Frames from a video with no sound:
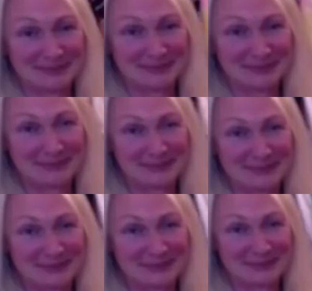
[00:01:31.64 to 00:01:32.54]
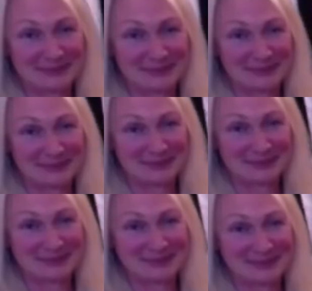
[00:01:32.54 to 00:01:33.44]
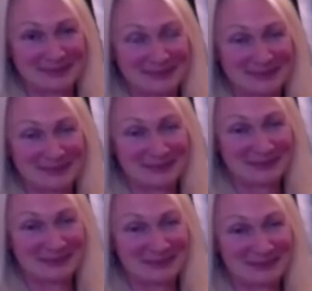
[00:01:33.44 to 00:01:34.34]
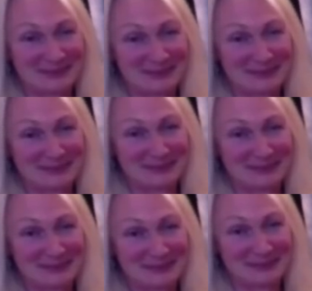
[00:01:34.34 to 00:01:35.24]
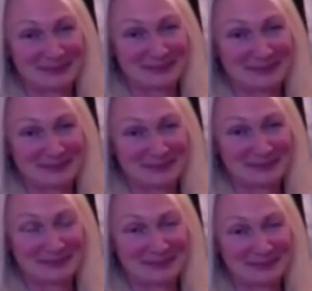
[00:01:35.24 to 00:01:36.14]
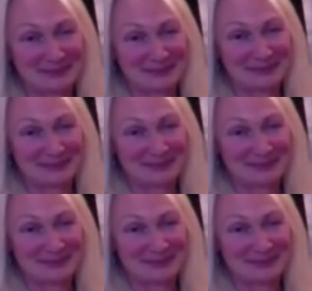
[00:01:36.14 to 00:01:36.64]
This person isn't speaking.